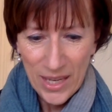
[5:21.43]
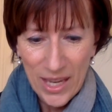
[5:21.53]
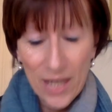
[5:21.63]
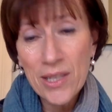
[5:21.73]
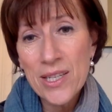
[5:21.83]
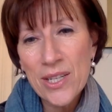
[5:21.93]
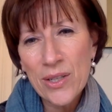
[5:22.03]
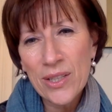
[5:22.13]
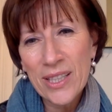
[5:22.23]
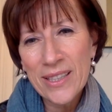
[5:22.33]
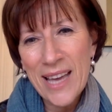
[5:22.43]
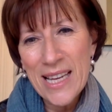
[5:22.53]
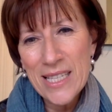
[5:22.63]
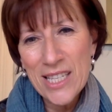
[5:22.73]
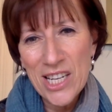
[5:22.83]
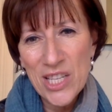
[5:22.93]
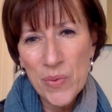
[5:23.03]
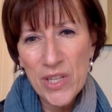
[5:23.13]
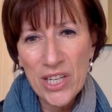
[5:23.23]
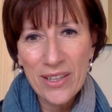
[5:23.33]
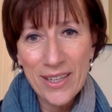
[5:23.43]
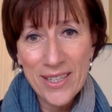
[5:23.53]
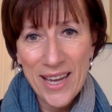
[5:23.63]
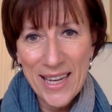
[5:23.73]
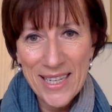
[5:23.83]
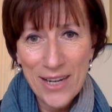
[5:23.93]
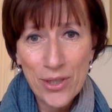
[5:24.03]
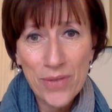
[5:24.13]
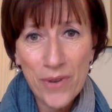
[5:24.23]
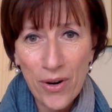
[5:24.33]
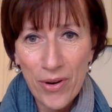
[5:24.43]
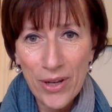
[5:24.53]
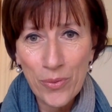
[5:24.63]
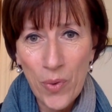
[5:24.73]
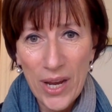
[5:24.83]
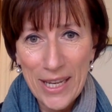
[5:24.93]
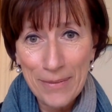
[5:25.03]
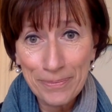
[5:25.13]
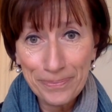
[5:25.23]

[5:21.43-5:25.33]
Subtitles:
And that starts with learning to get out of our own way.